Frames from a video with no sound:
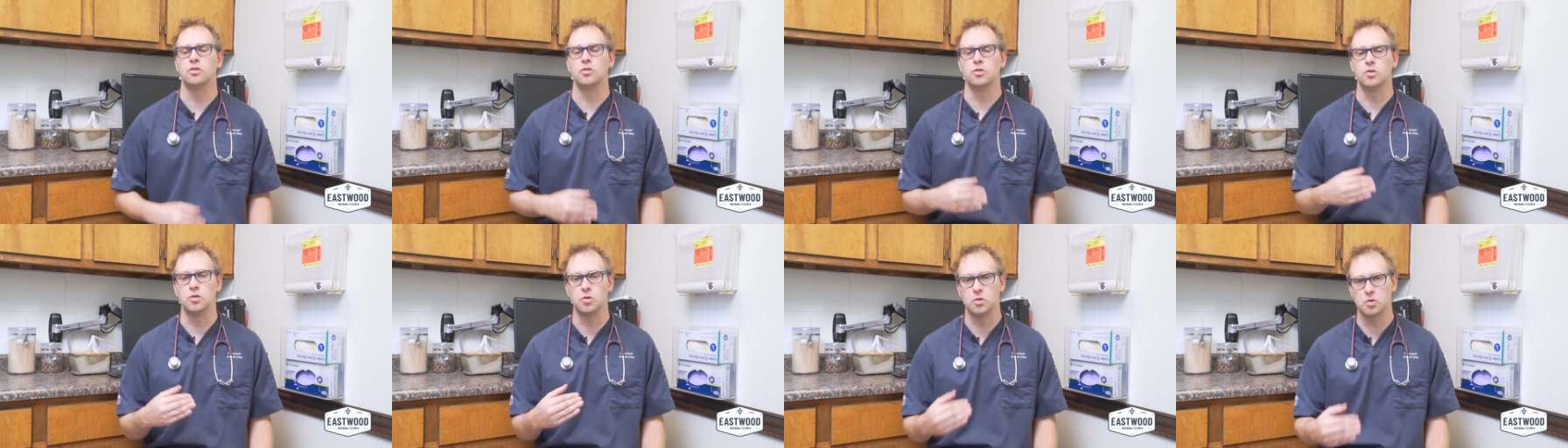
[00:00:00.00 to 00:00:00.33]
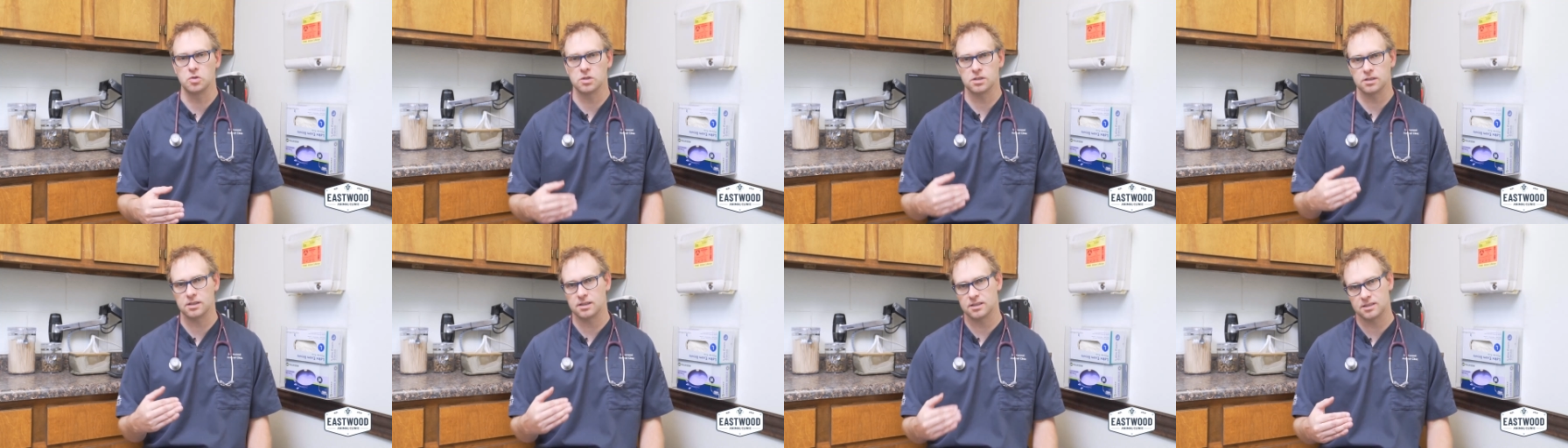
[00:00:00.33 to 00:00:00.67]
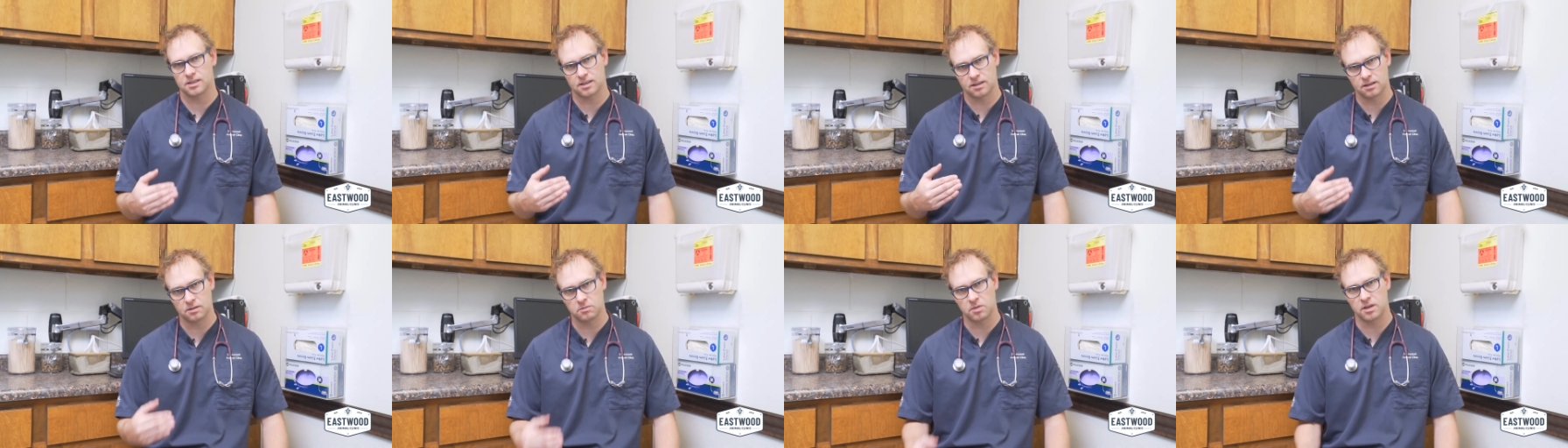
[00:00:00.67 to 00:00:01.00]
Usually
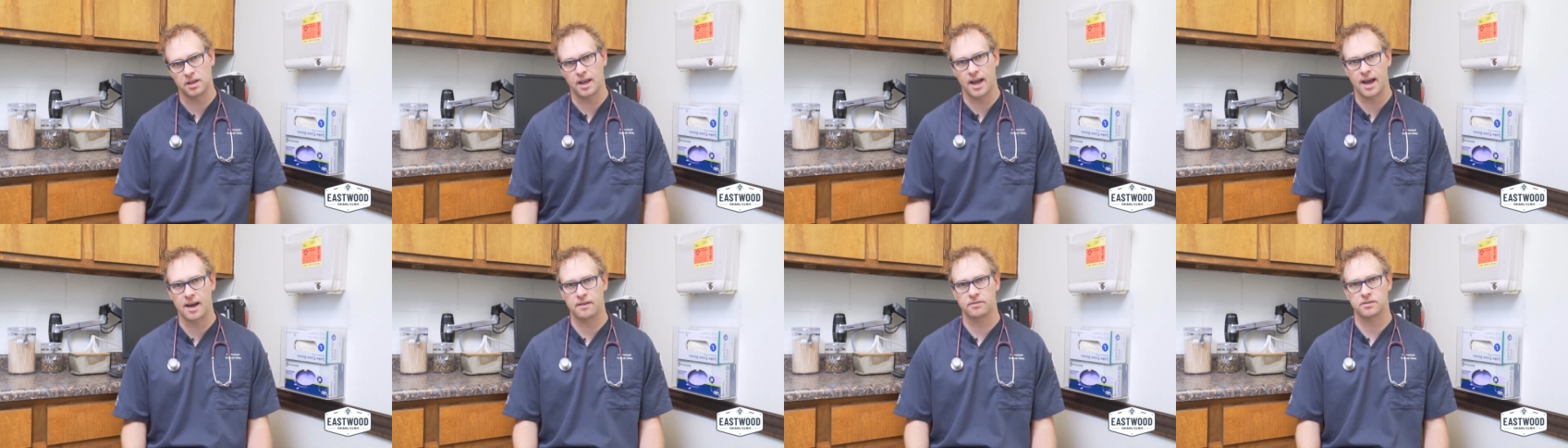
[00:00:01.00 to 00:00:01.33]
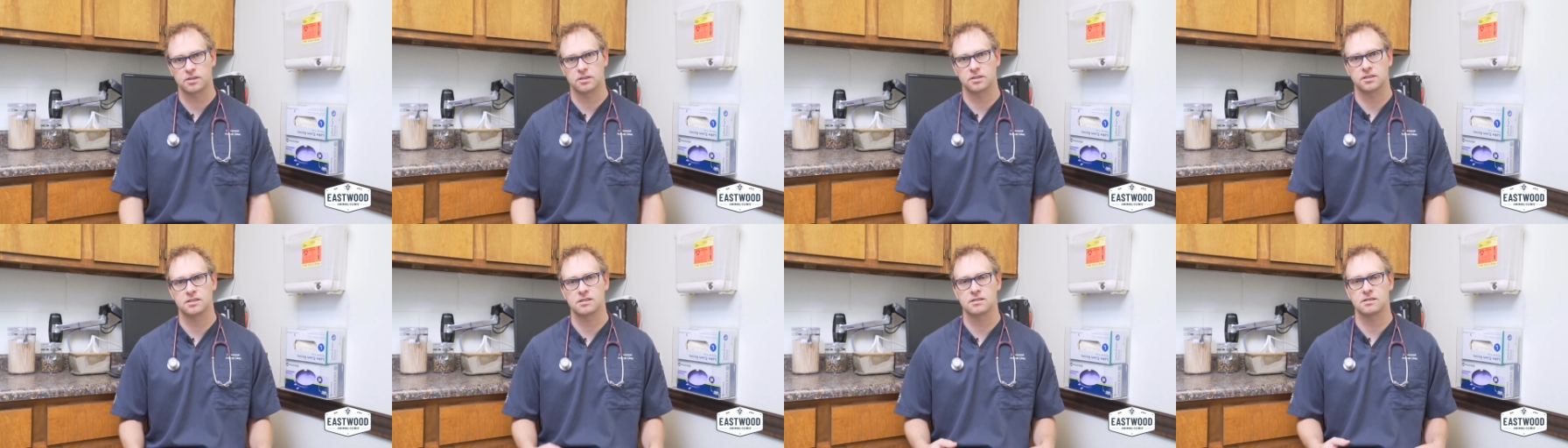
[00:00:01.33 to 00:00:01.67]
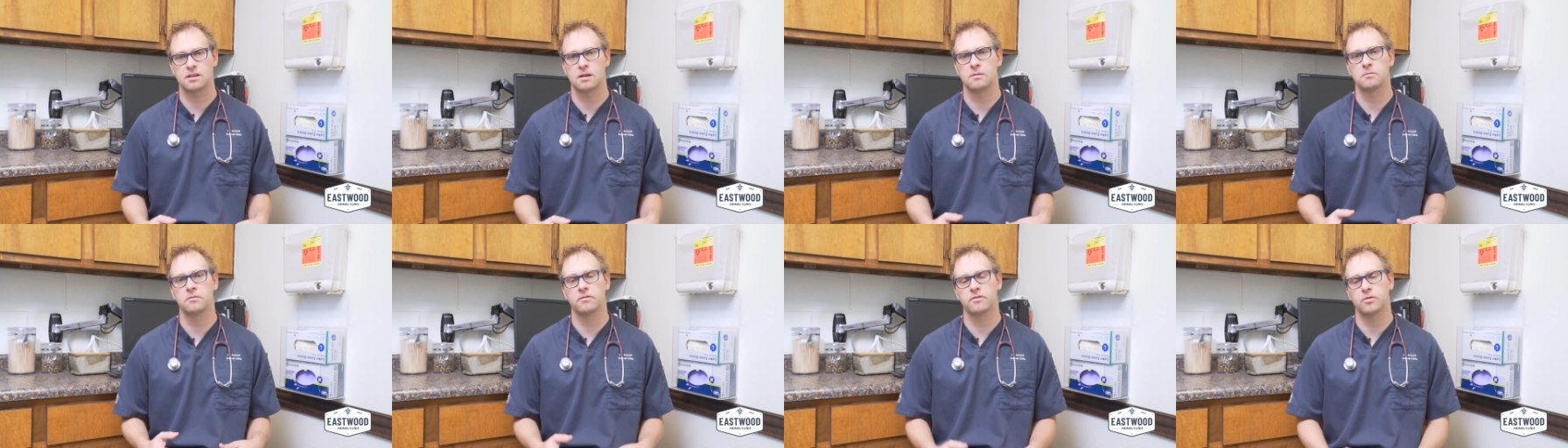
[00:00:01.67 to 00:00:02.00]
it's gonna be after
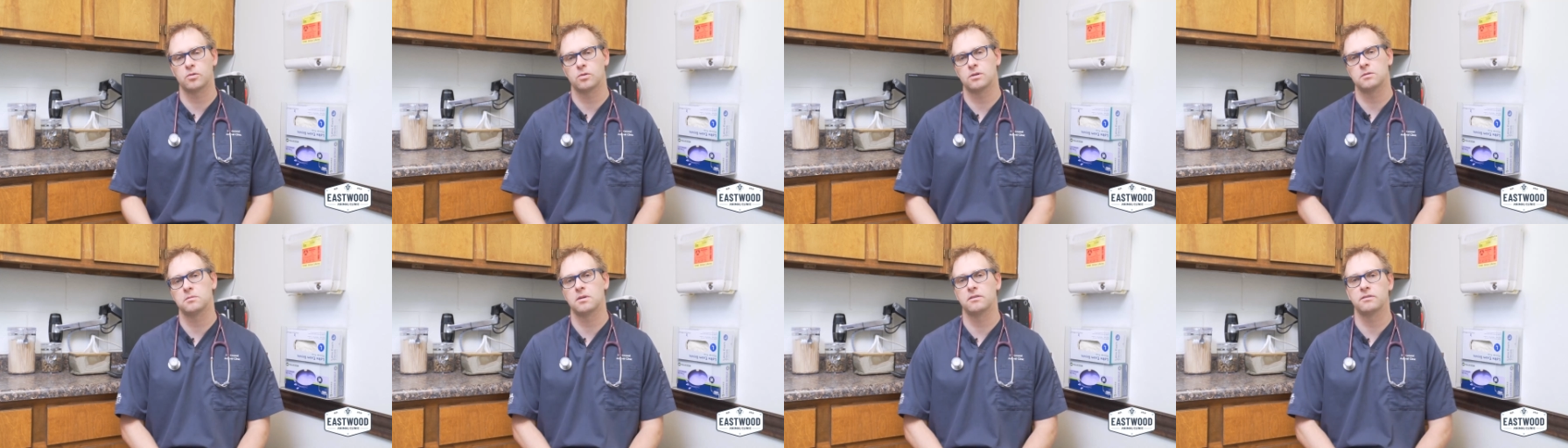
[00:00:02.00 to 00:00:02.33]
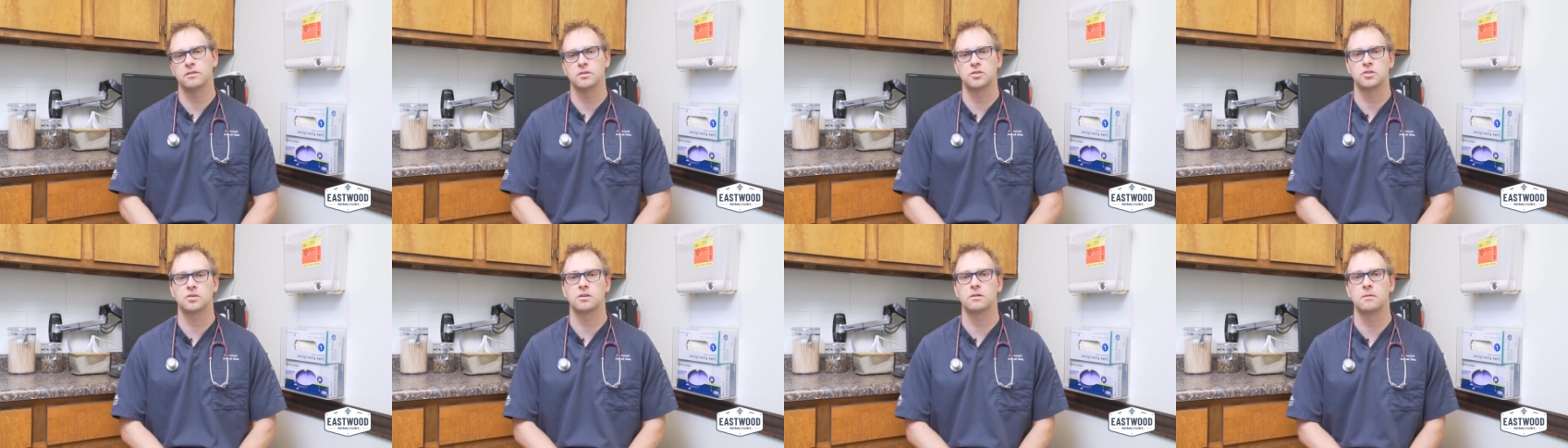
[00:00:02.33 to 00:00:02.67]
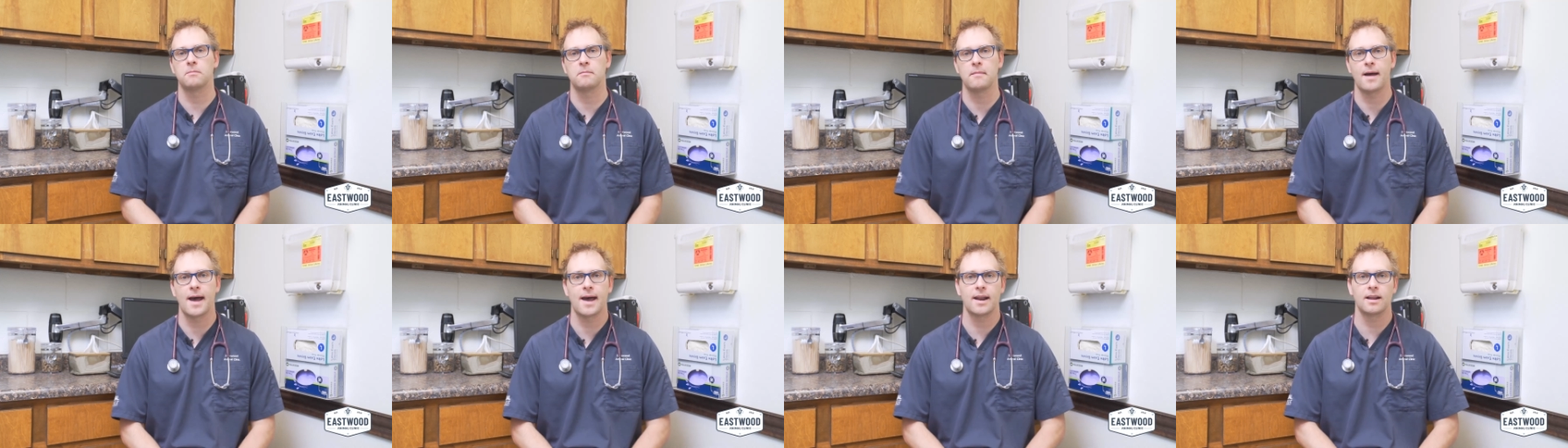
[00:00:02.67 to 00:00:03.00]
some form of a
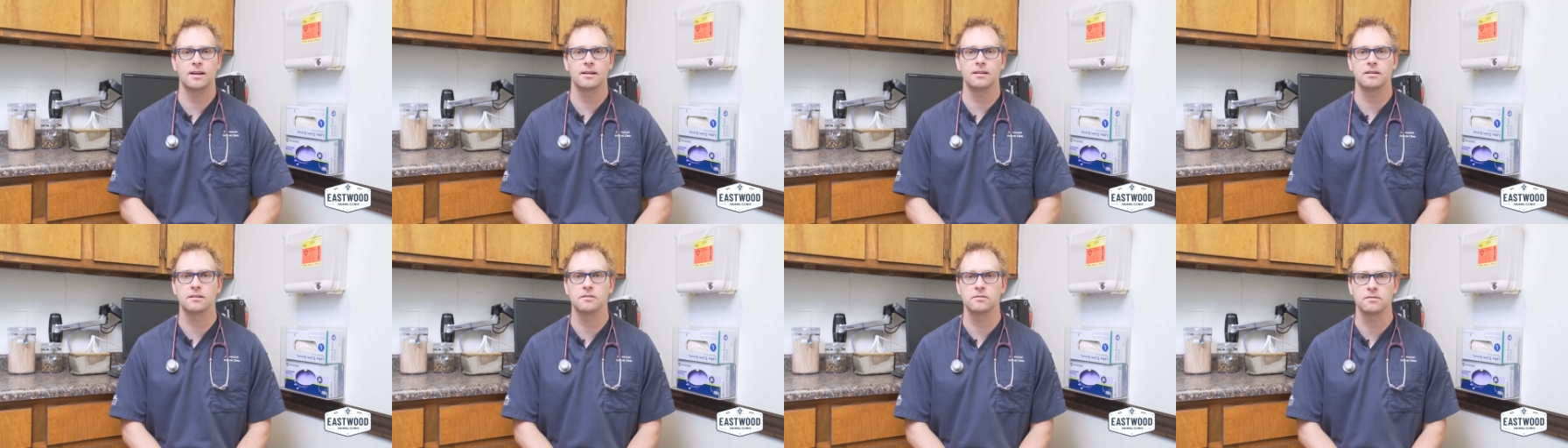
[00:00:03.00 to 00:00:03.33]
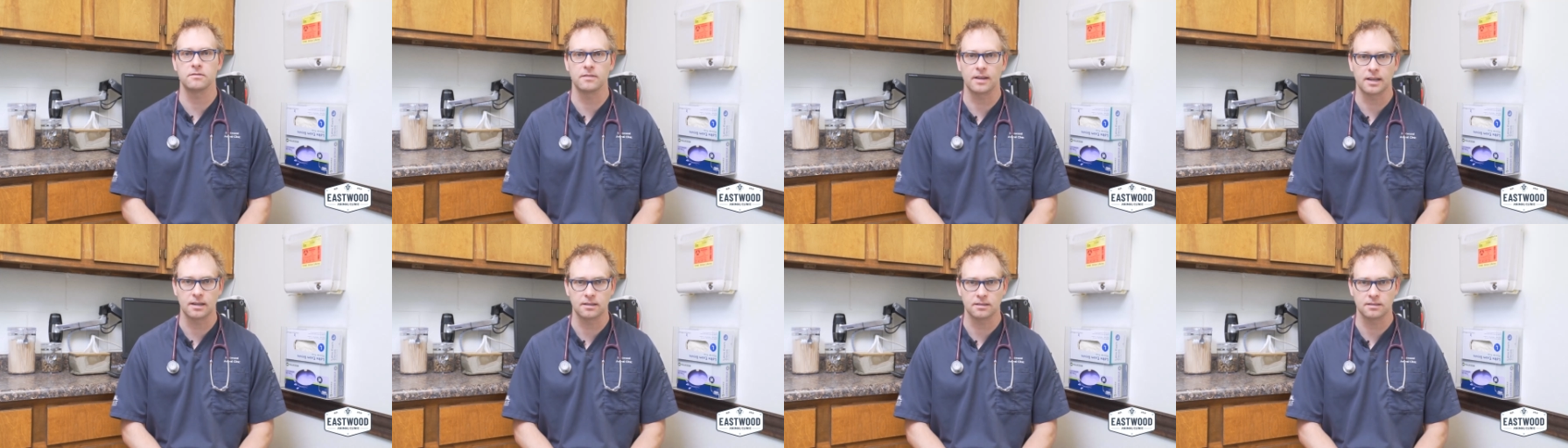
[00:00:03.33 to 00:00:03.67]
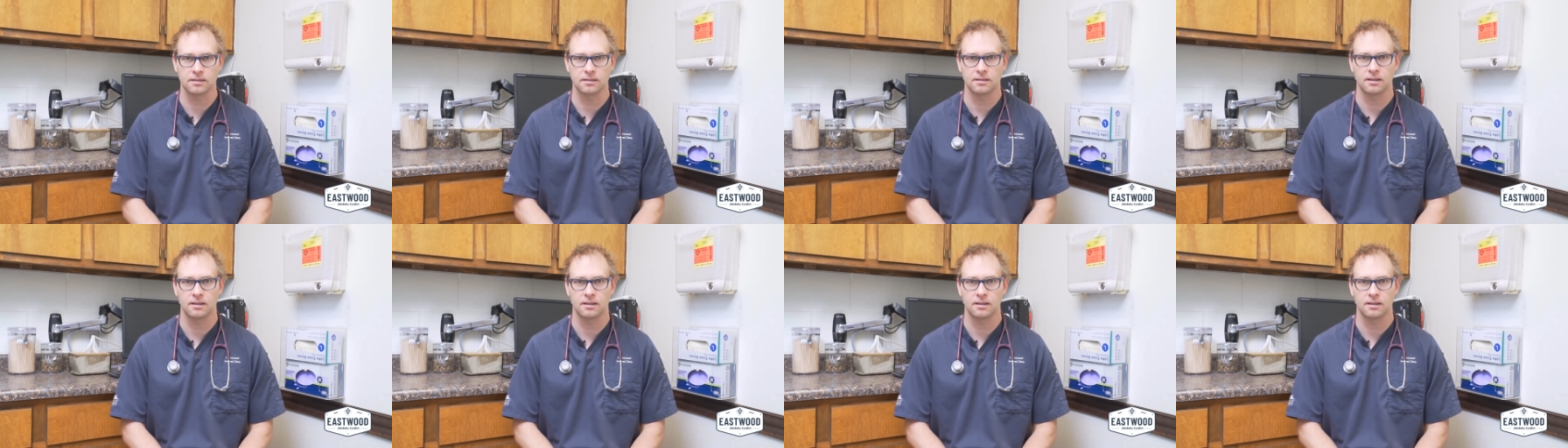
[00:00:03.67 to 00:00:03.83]
traumatic event.